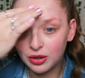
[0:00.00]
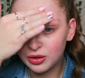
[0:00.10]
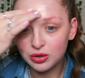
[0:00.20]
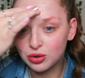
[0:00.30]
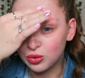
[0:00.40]

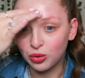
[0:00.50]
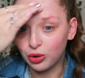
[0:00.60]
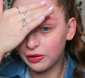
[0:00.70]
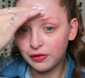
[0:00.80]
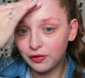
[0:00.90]

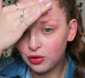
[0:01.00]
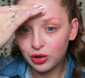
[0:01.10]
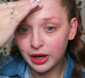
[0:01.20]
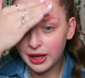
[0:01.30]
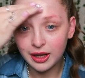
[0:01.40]
So
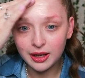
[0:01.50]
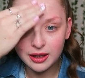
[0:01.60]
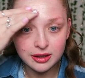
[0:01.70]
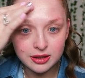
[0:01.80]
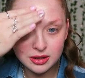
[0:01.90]

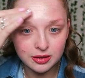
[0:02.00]
forehead.